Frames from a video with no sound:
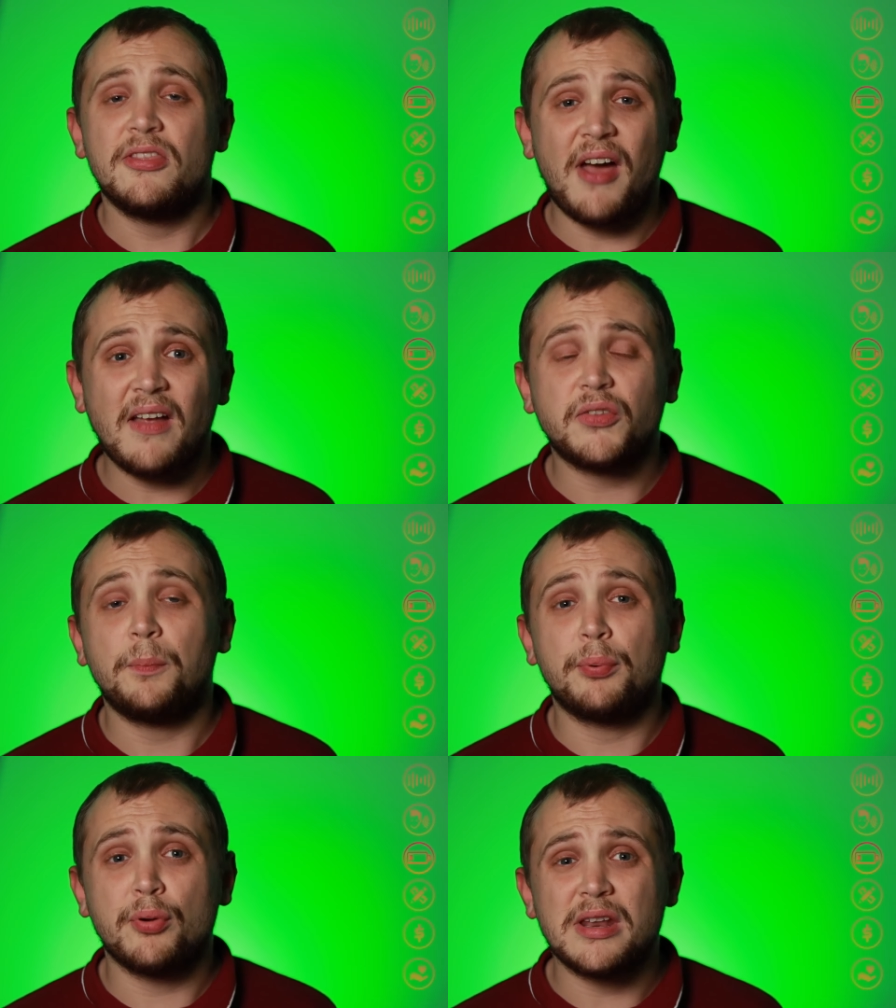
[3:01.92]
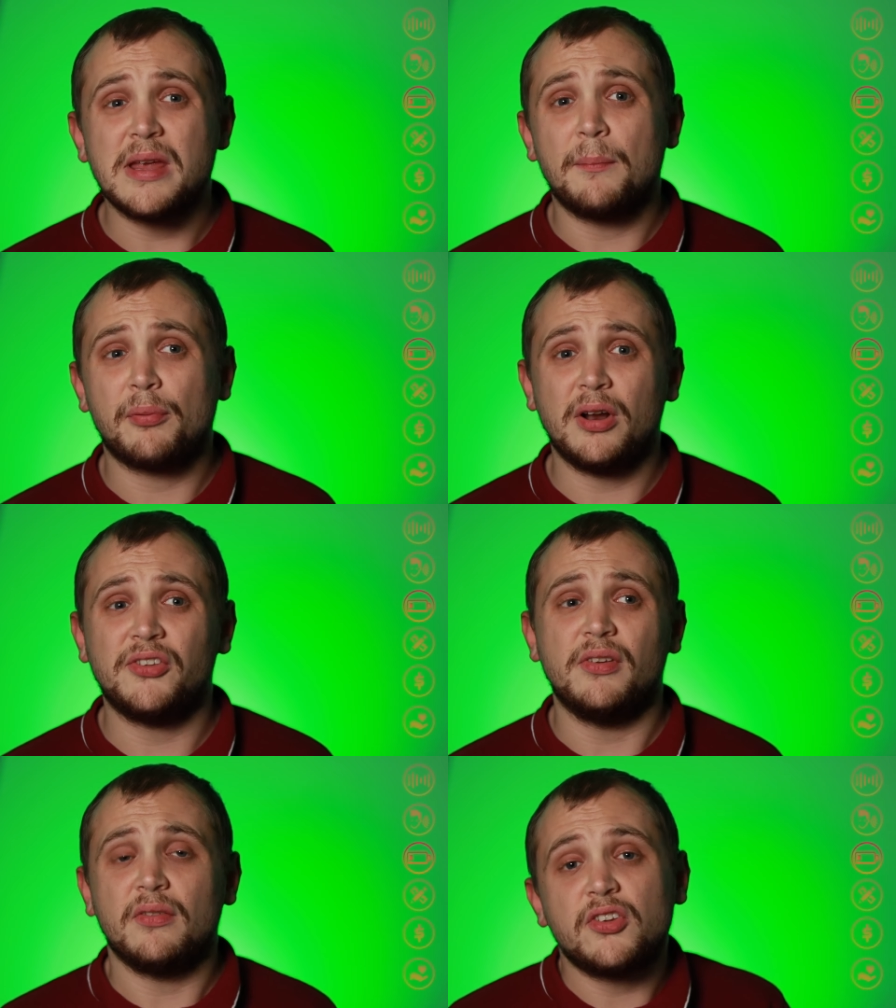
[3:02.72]
That's pretty
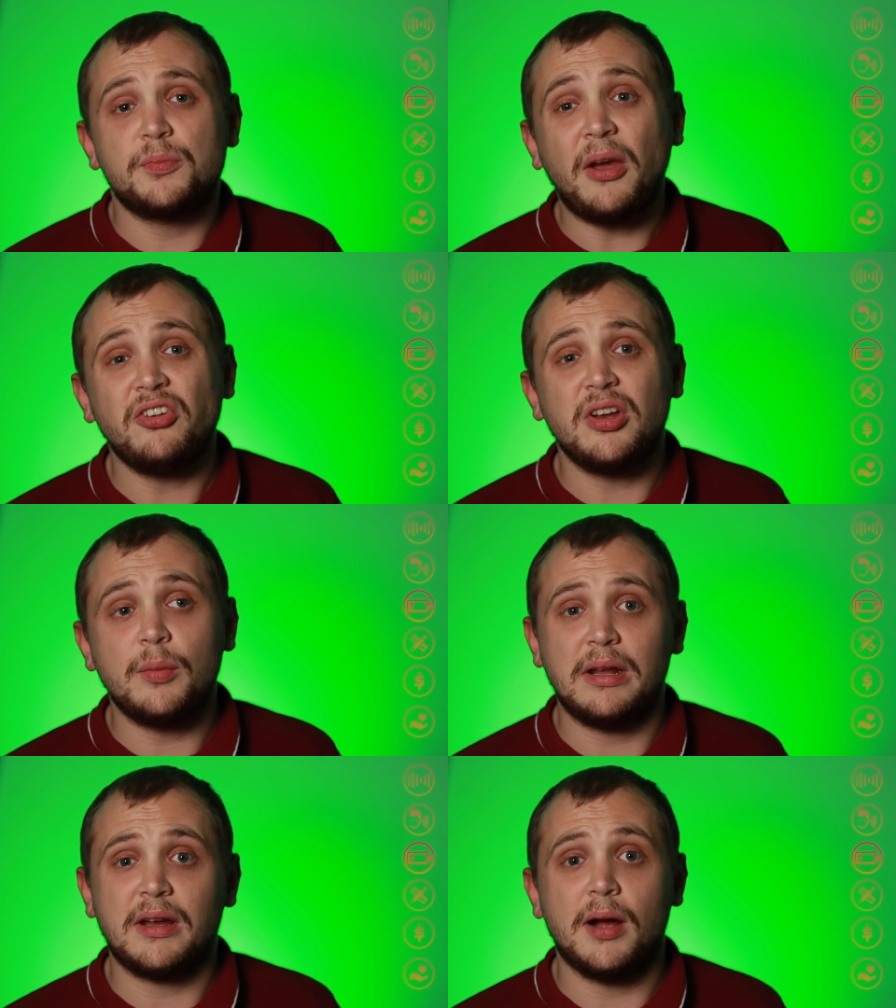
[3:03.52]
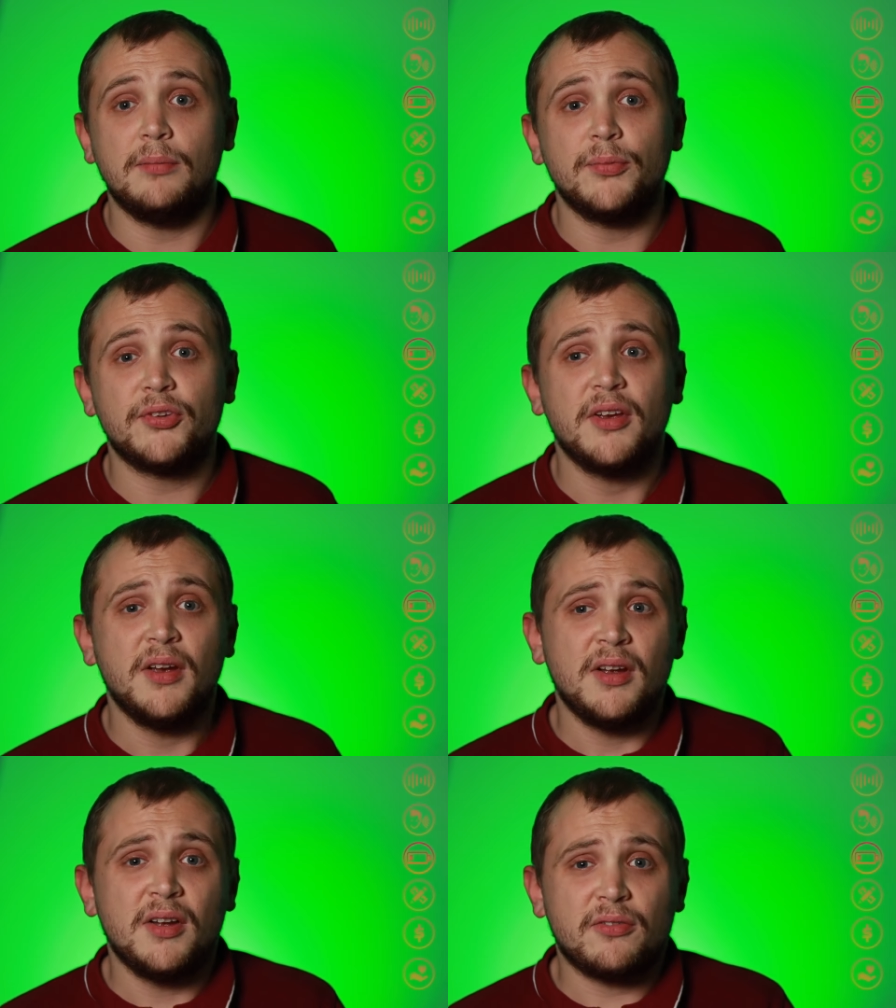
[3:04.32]
impressive, especially when it comes
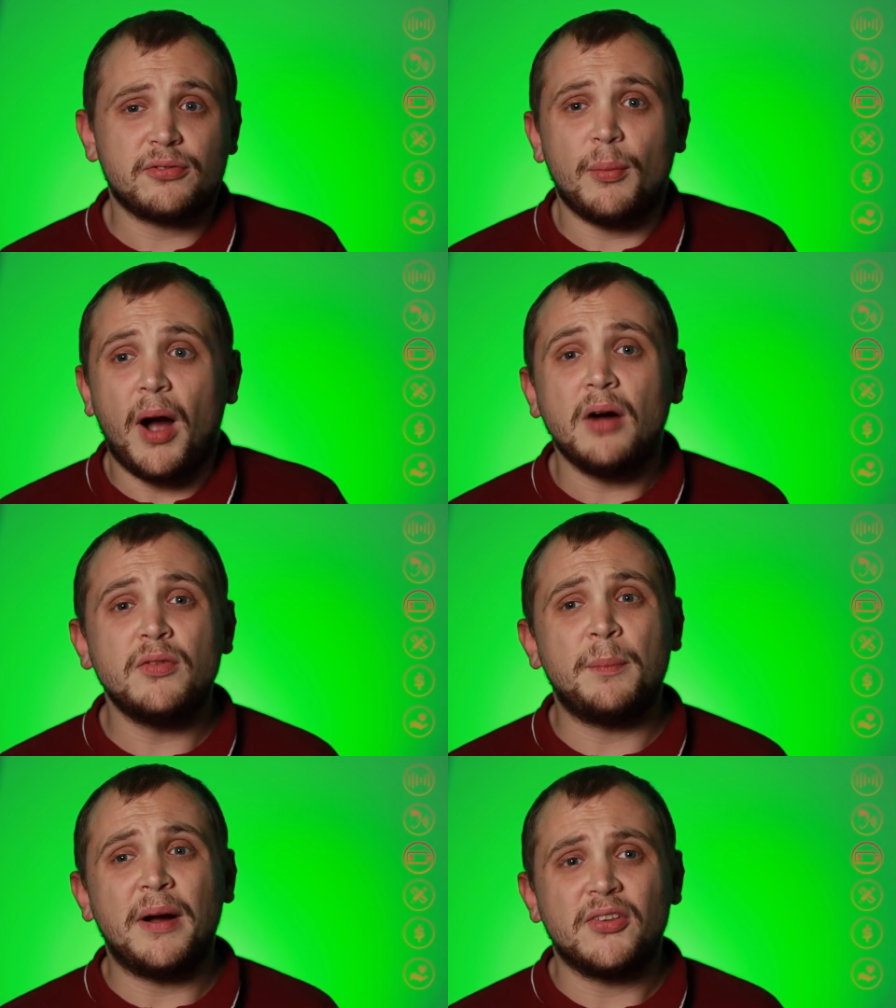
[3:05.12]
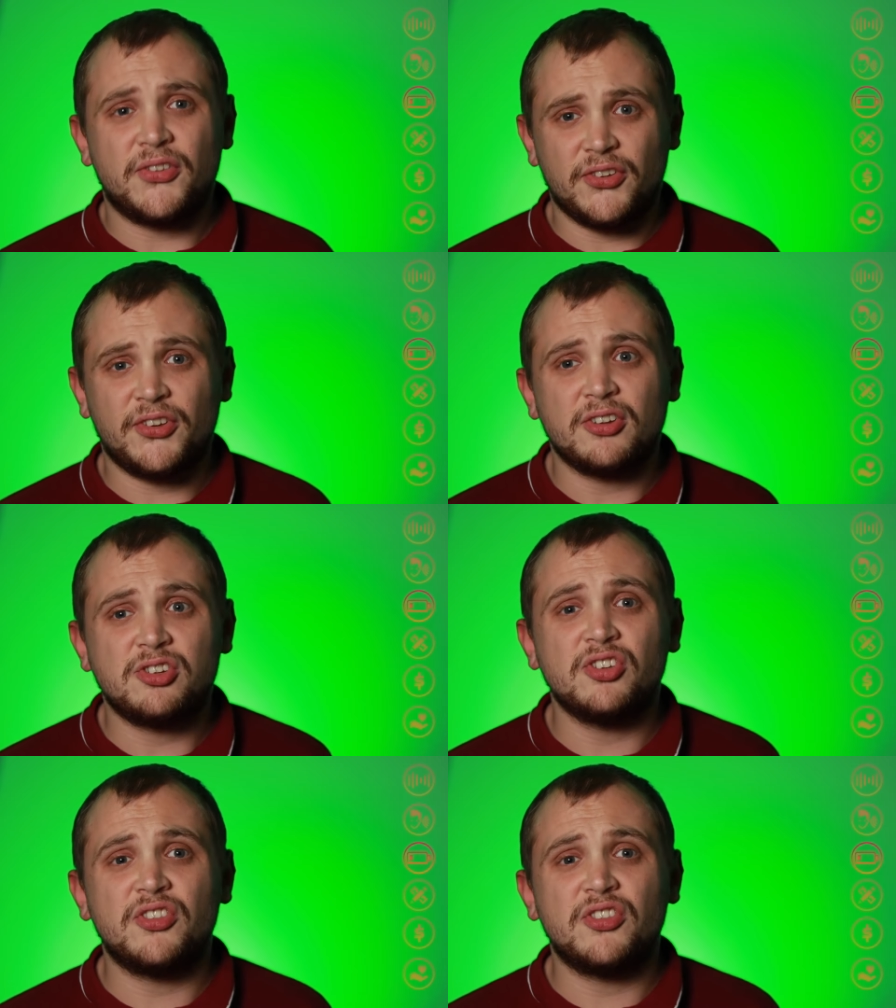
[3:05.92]
from other buds such as